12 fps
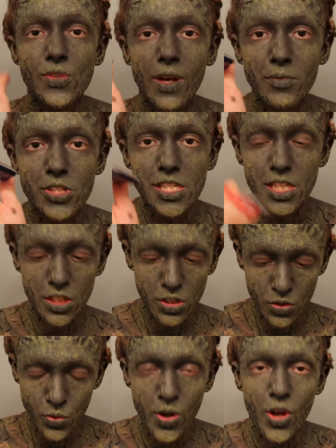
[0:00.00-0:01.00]
So I'm just gonna
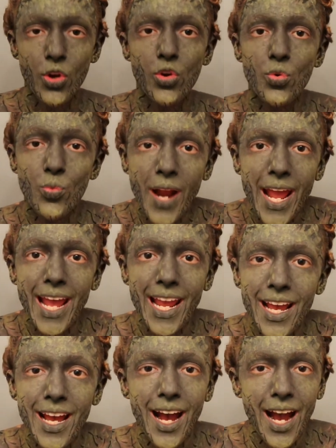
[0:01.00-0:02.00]
do
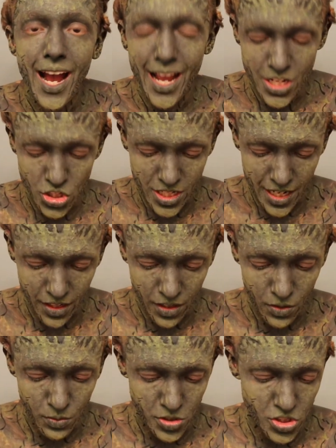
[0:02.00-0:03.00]
gray eyeshadow,